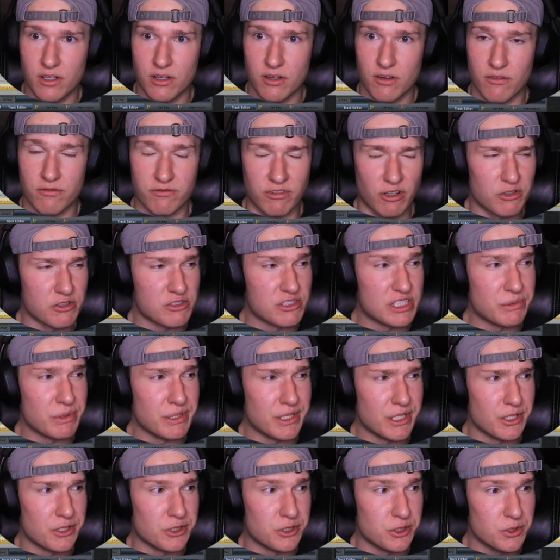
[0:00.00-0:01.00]
First thing we need
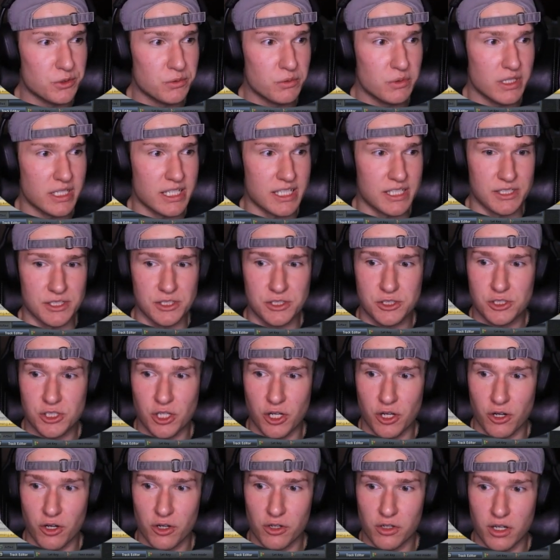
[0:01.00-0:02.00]
to do is
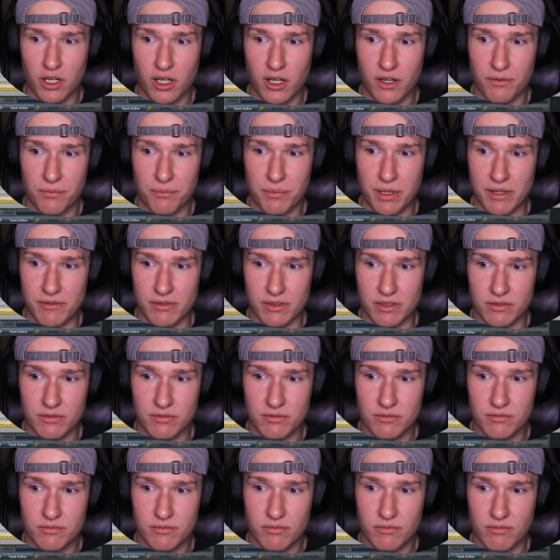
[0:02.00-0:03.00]
turn off pivot.
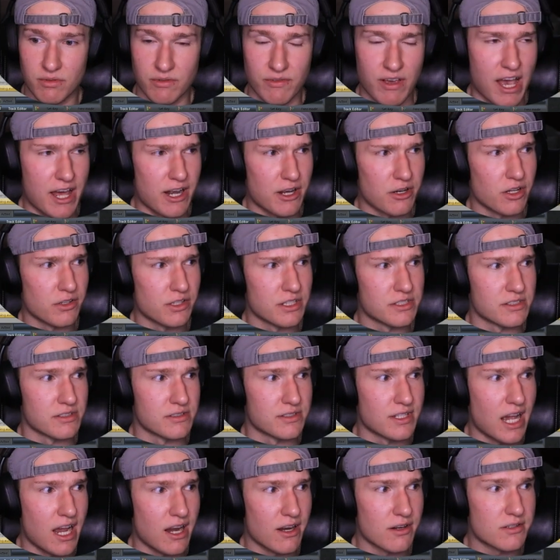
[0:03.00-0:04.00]
We've had it on this
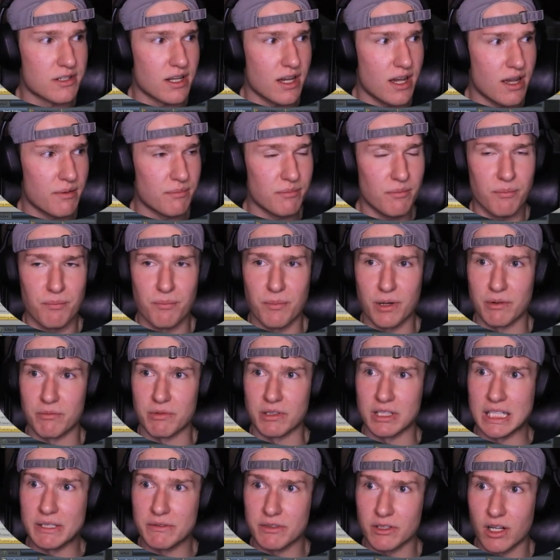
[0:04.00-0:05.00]
entire time, but if we
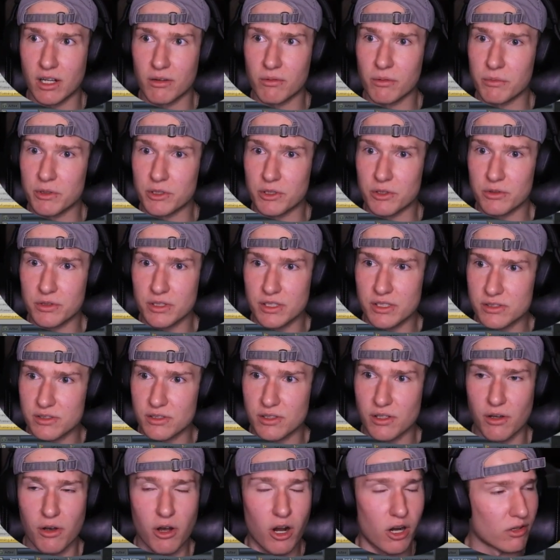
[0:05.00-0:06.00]
leave it on when we do this,
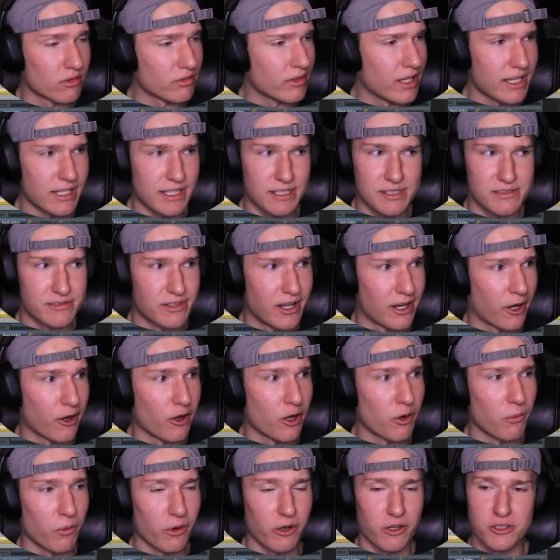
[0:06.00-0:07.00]
our light is not going to
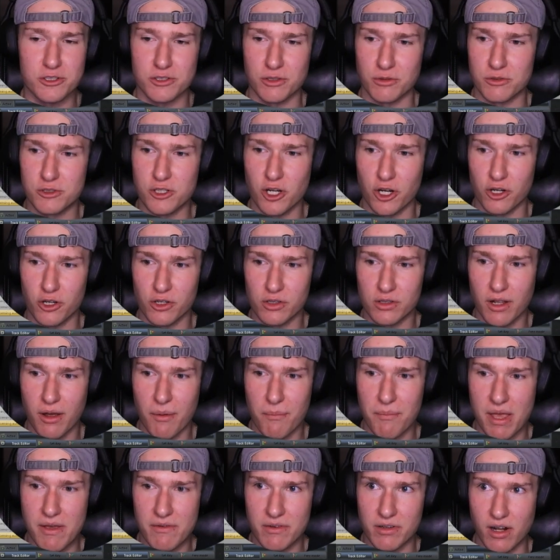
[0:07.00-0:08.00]
work. So turn
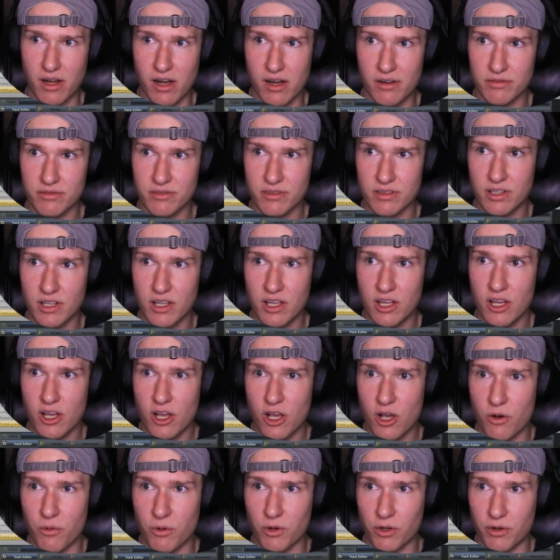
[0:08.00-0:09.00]
pivot off.
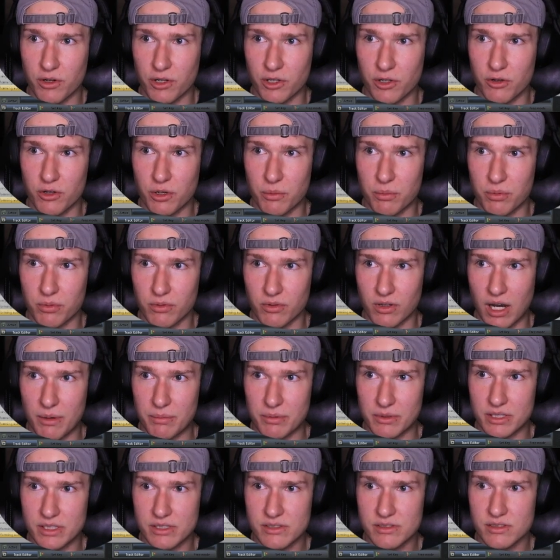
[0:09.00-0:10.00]
We're going to go to
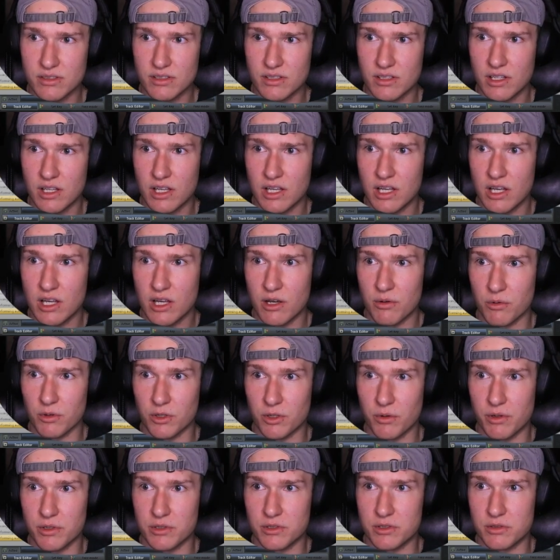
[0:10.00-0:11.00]
properties. We're
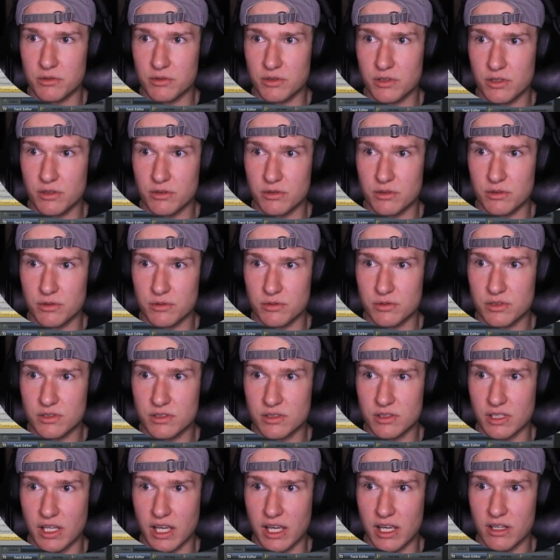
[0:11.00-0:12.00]
going to go to
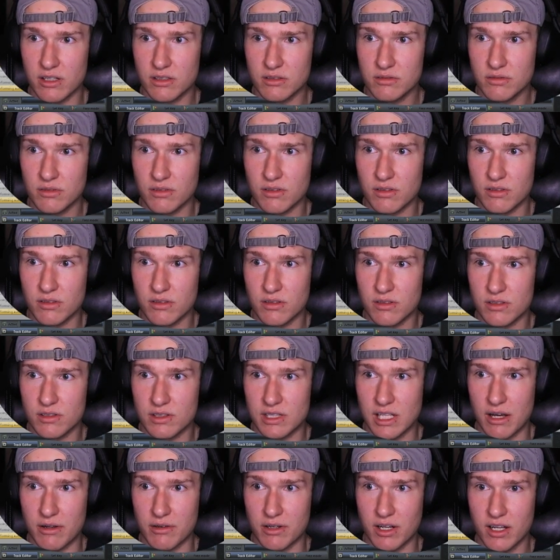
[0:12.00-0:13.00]
scale.
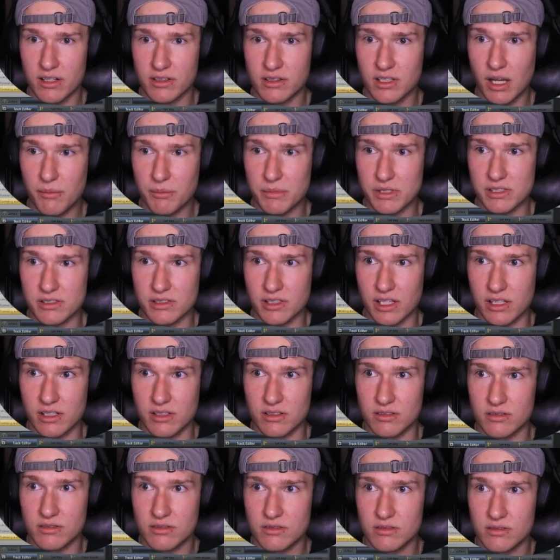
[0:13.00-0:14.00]
Now, not dummy
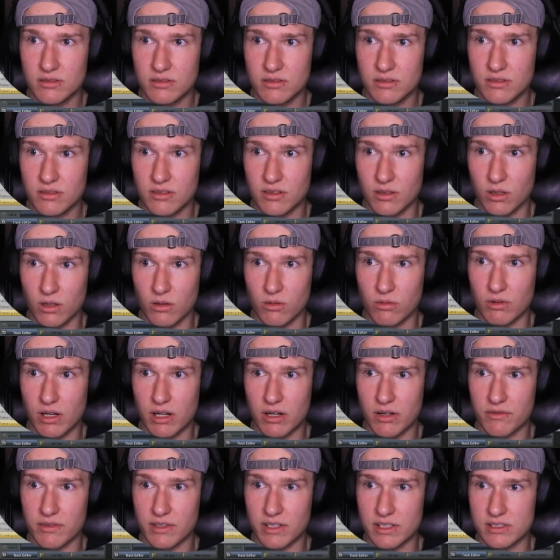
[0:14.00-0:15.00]
scale, or I
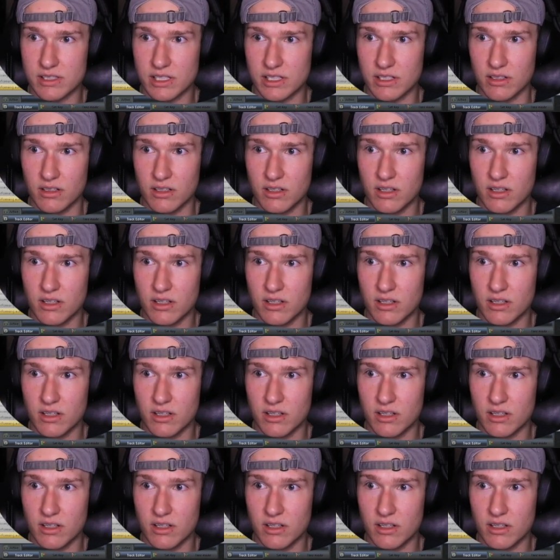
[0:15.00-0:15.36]
don't think it's here.